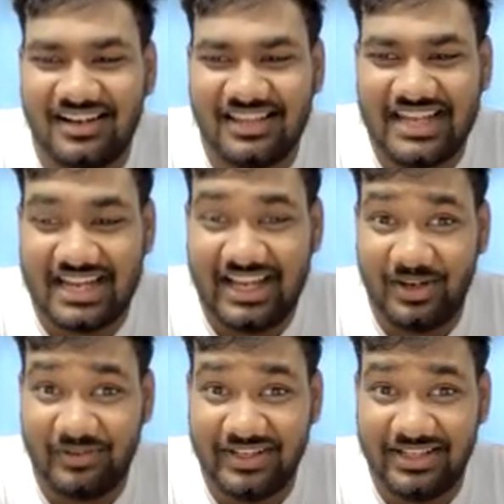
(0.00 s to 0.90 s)
That
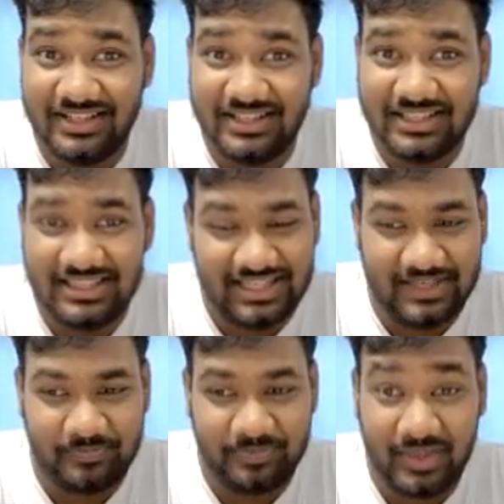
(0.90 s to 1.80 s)
kind of a thing.
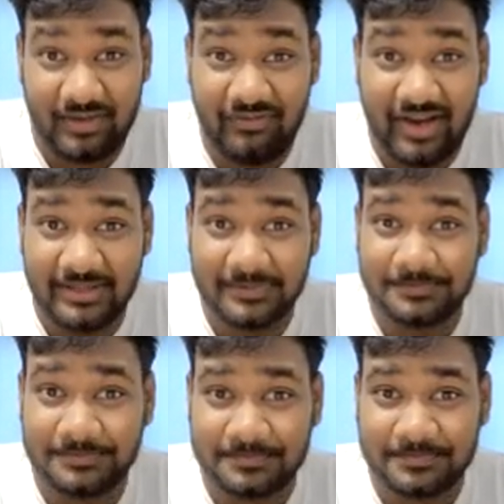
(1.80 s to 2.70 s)
Fine.
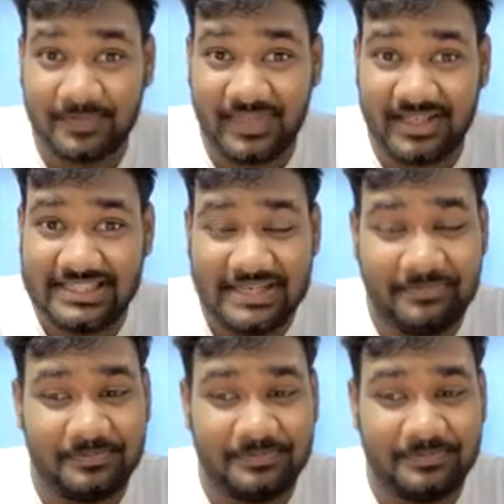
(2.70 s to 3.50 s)
Step.